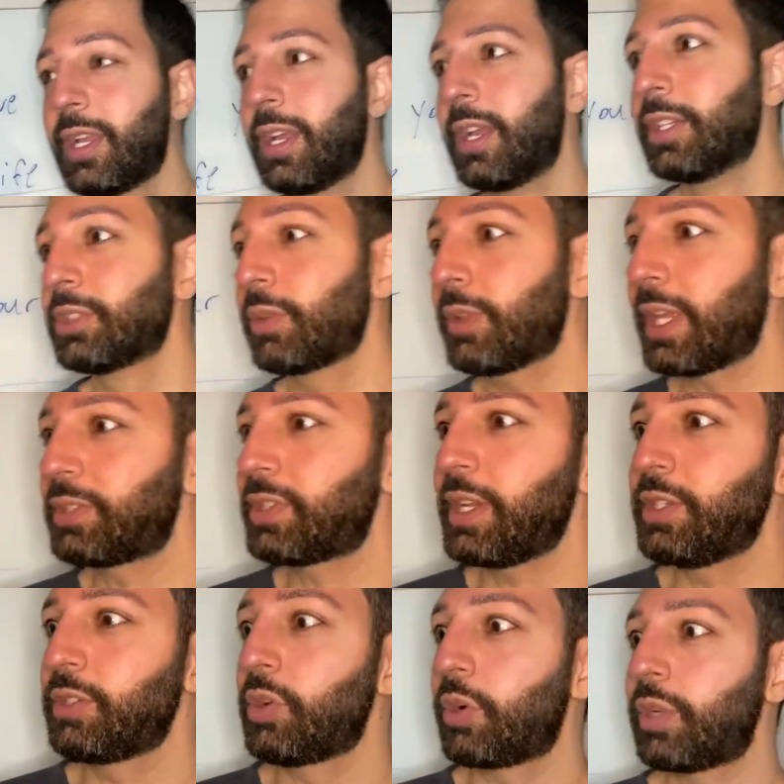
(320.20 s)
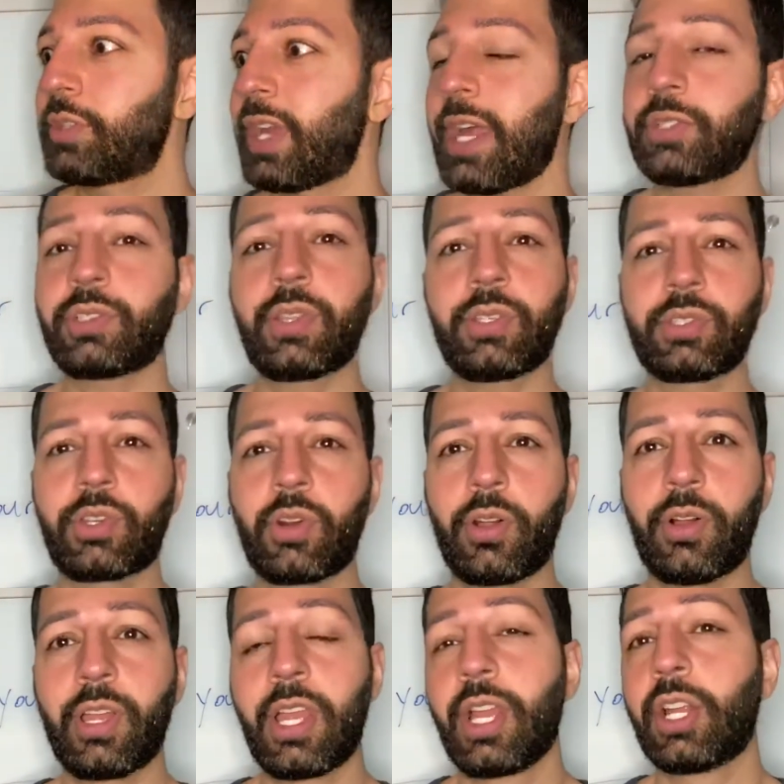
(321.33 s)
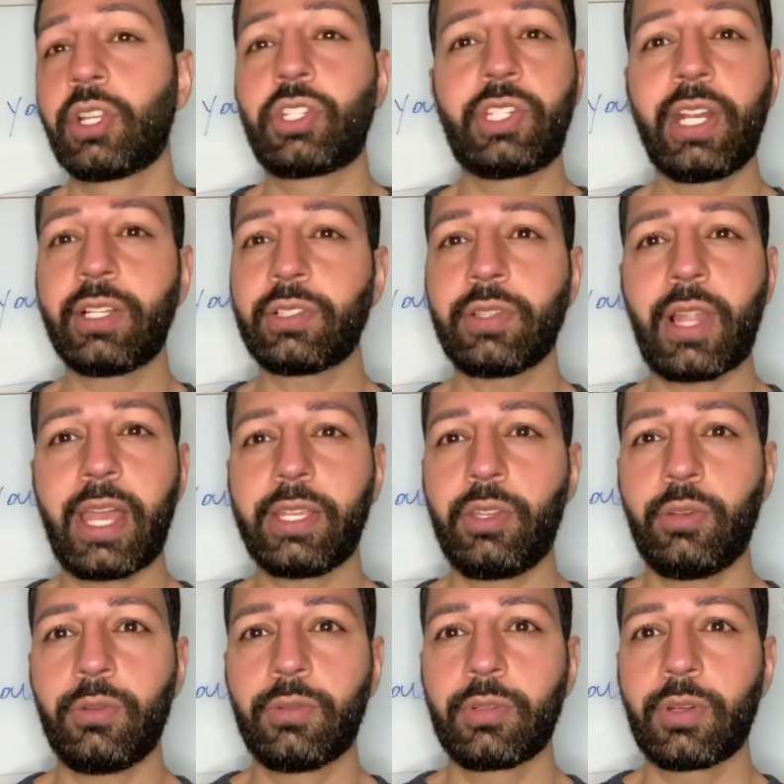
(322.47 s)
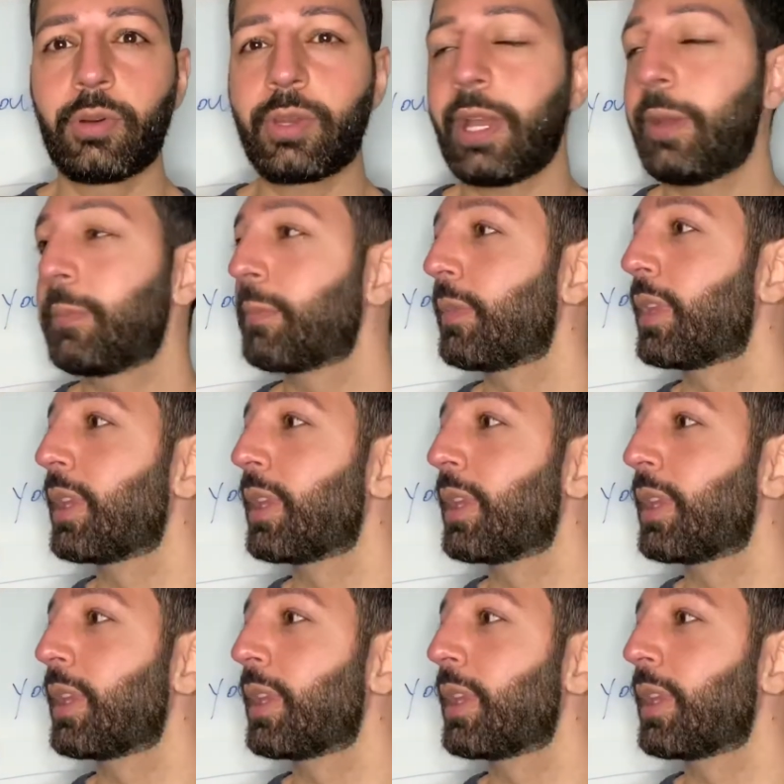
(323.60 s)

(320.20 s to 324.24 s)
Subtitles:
So let's say you're attached to this girl, she doesn't like you, okay?